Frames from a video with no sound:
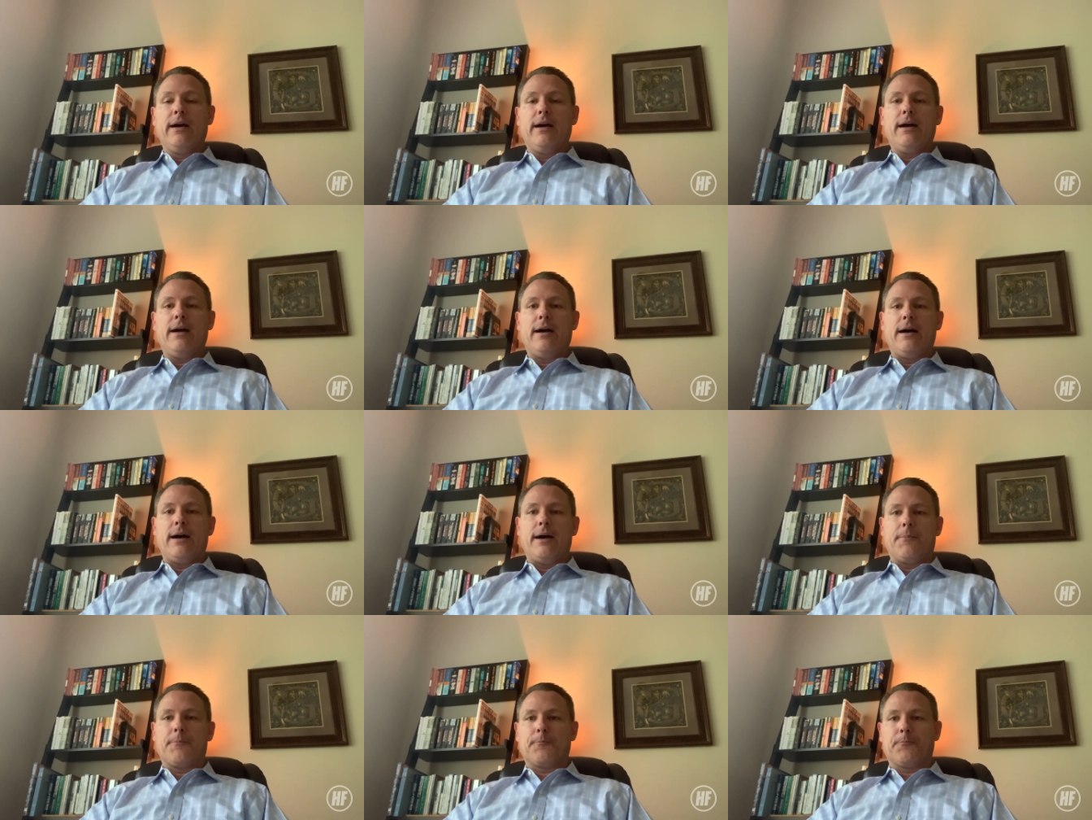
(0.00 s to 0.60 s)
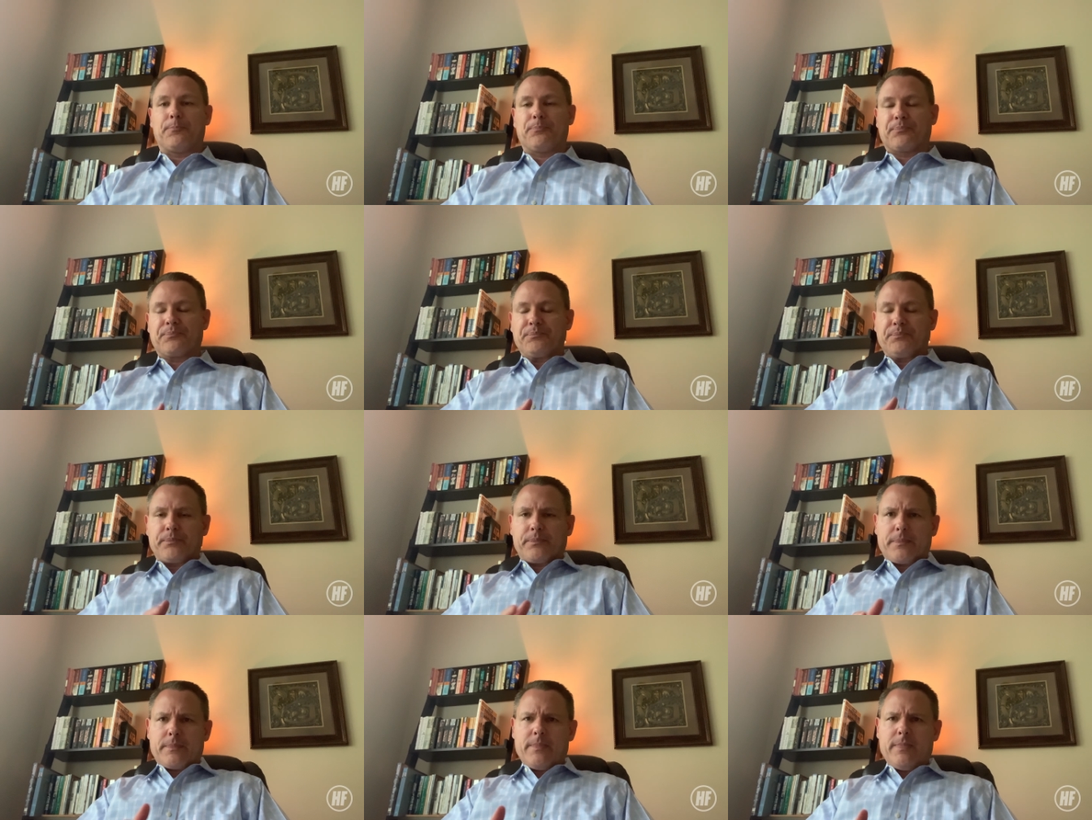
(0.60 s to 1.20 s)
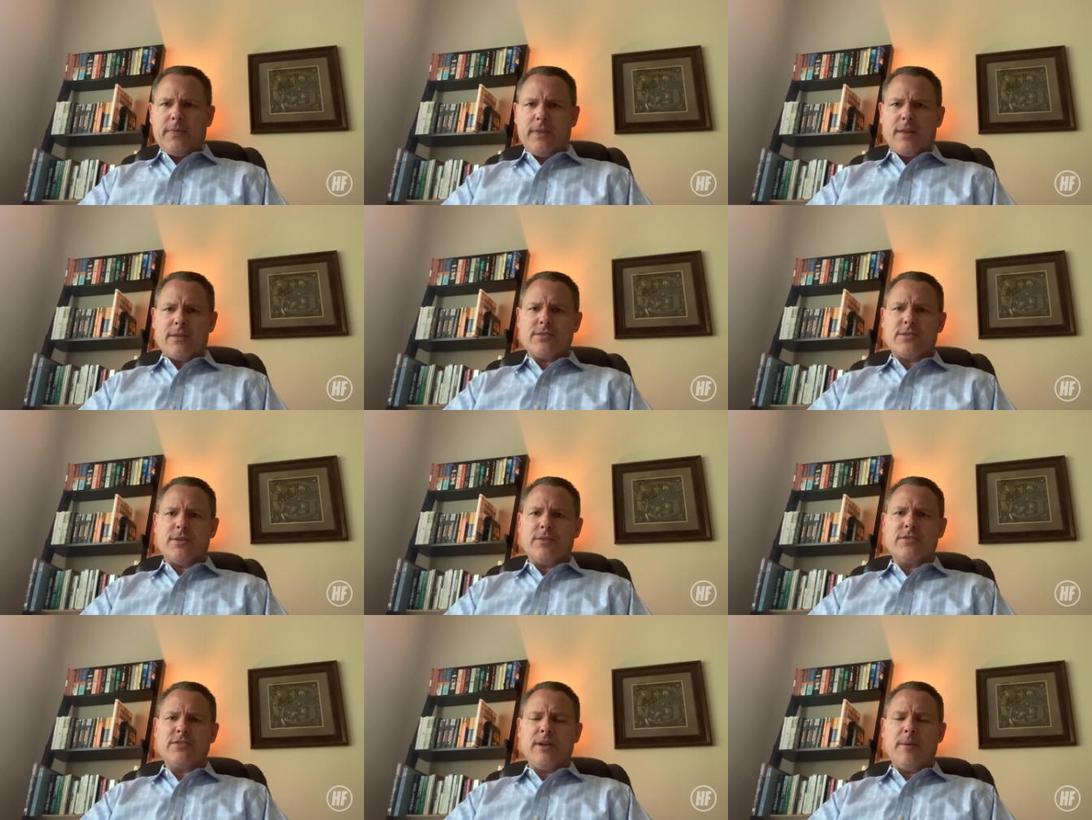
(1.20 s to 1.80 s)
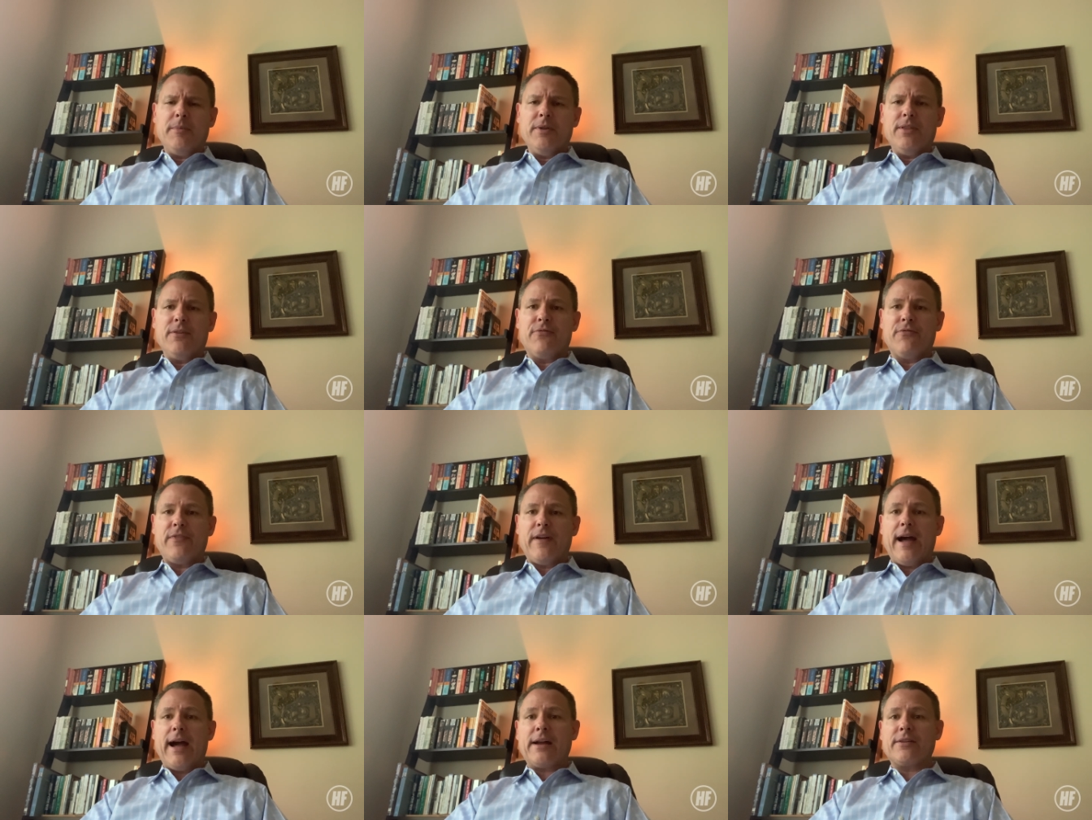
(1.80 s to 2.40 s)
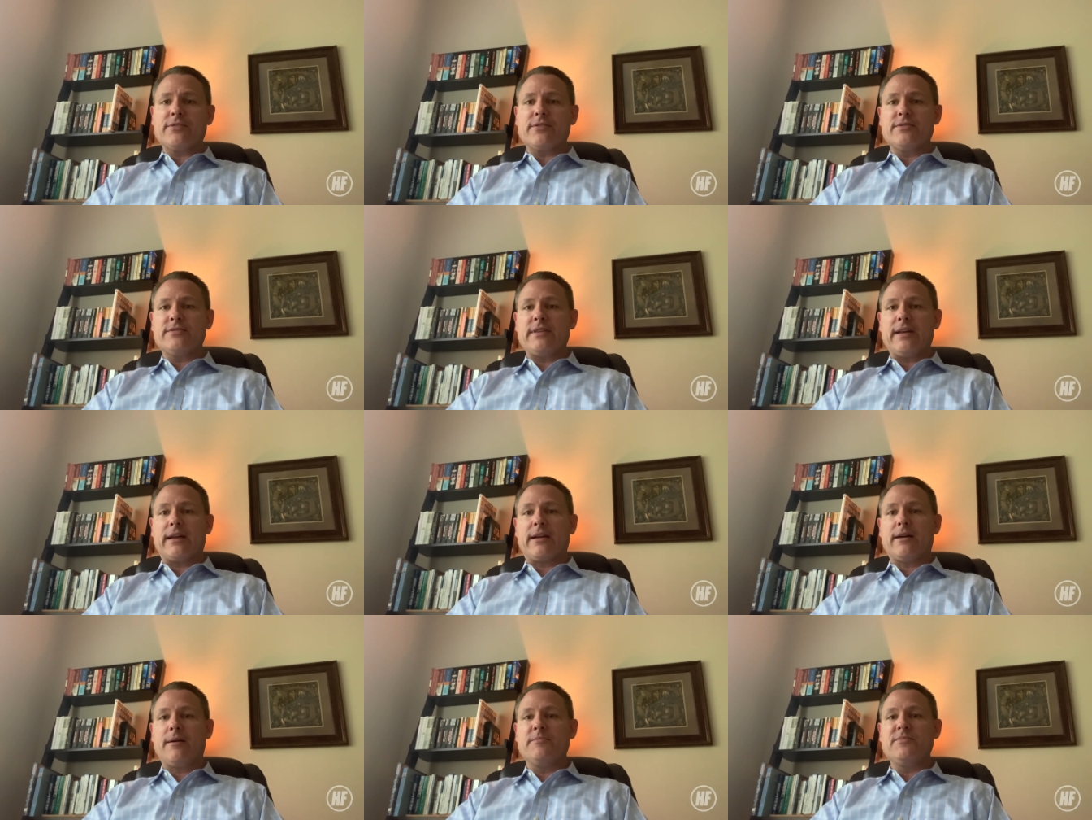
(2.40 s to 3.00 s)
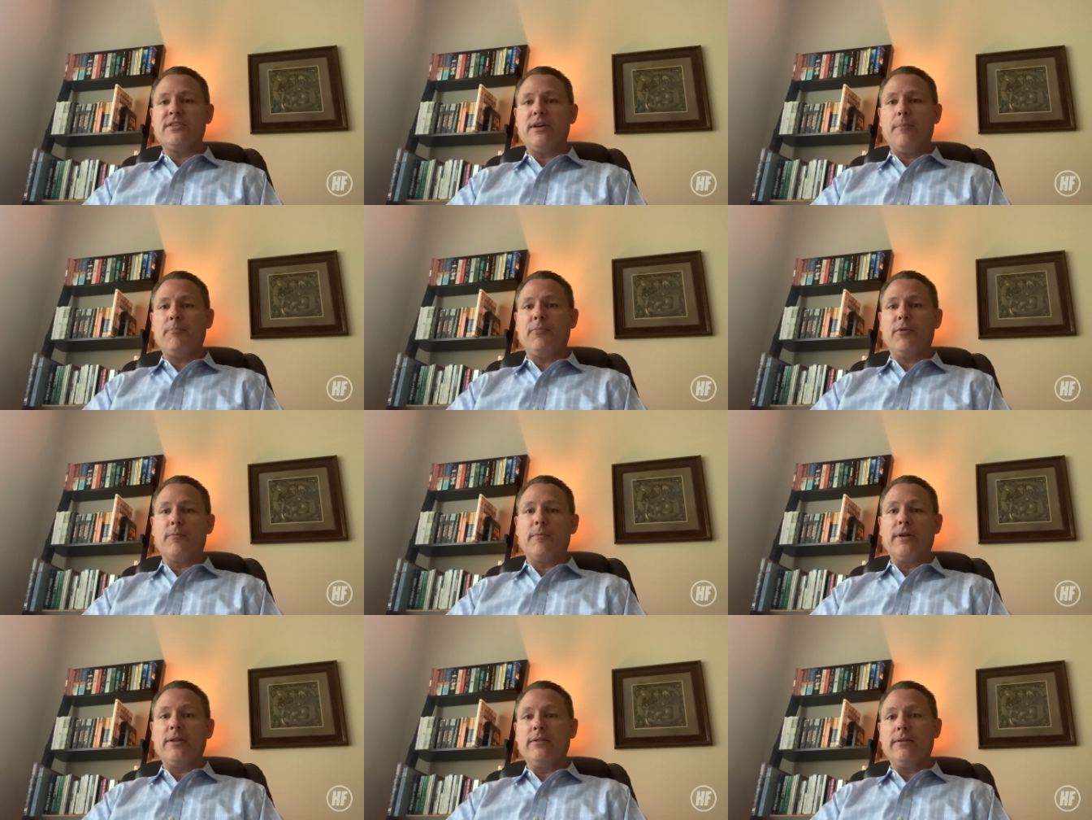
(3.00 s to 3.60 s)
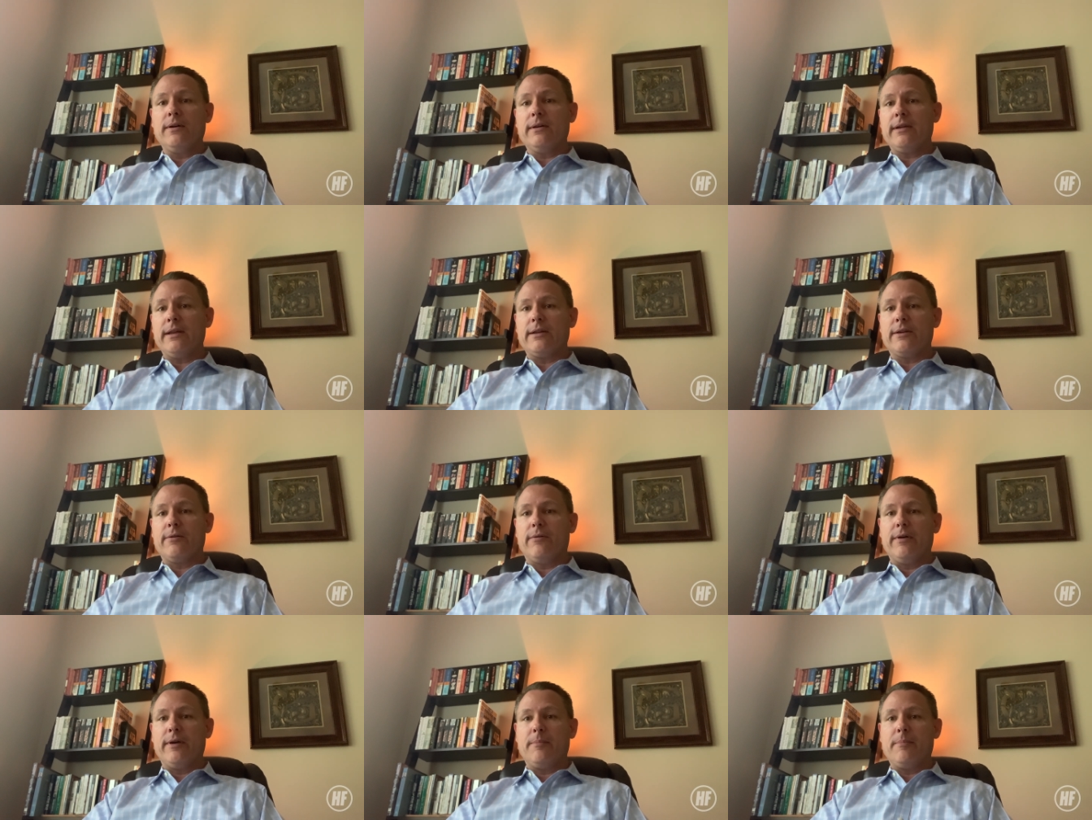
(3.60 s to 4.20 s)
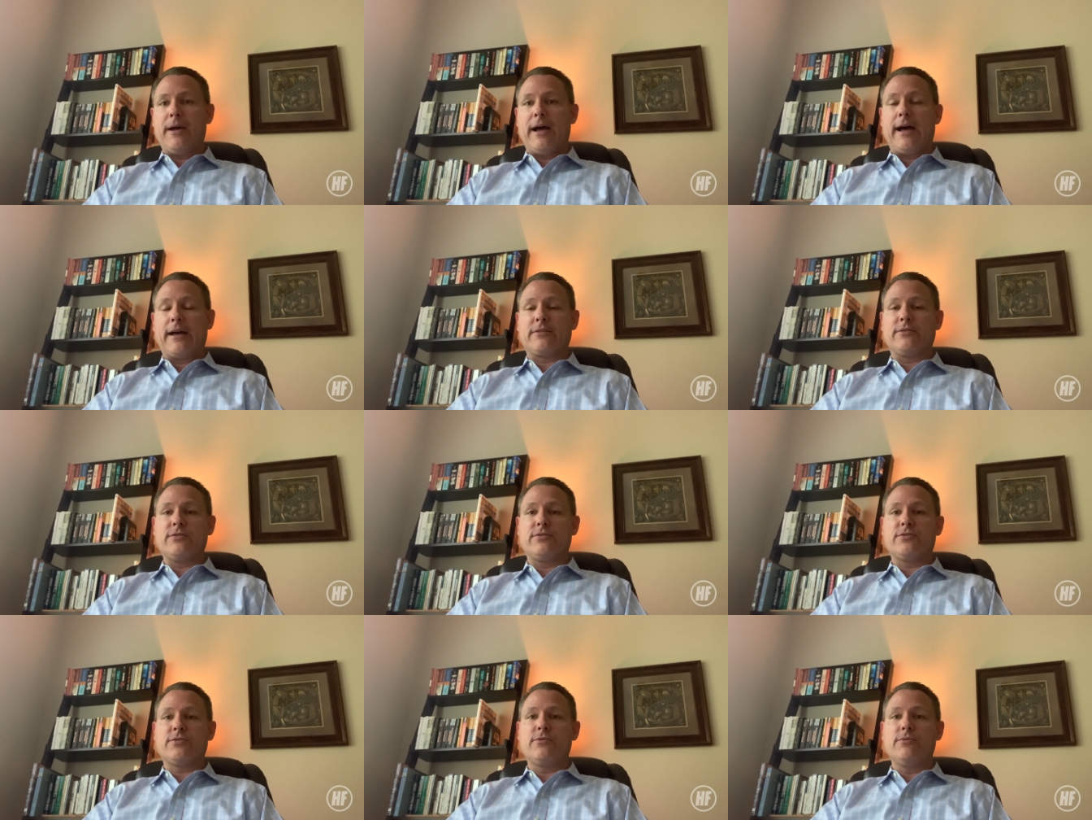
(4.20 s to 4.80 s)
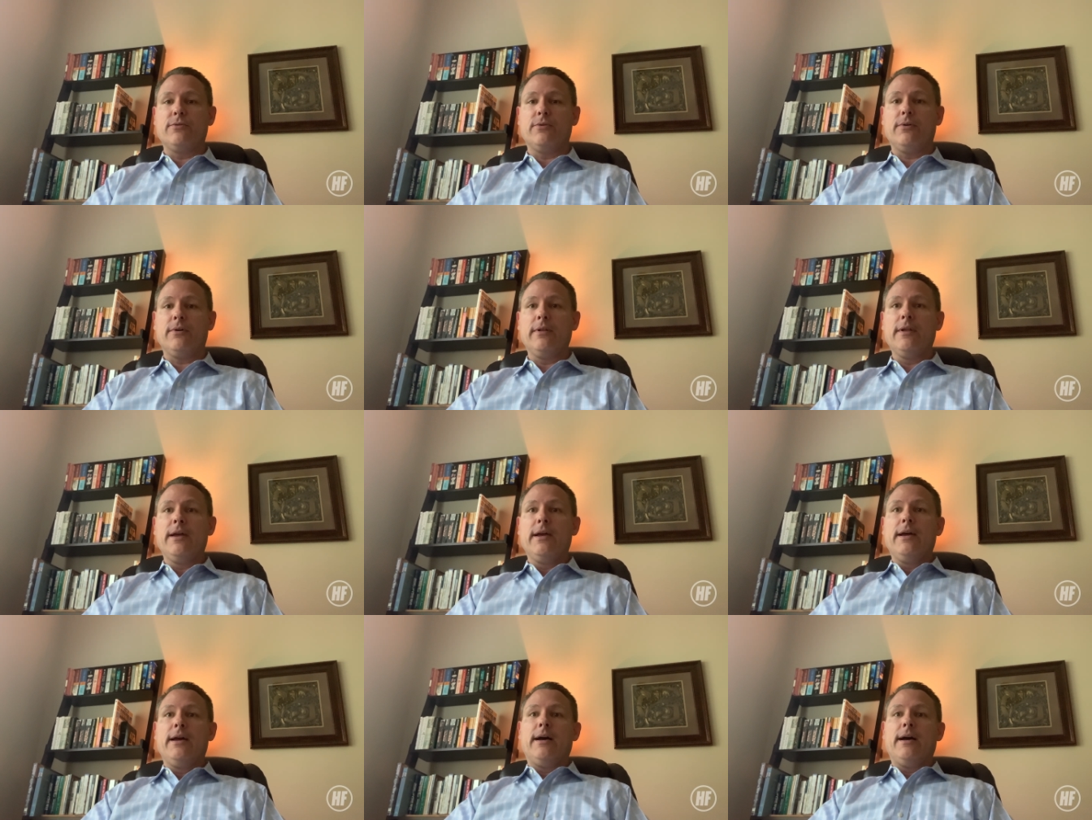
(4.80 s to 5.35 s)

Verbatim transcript: Um, so some of the factors that comes up when we look at going back to school,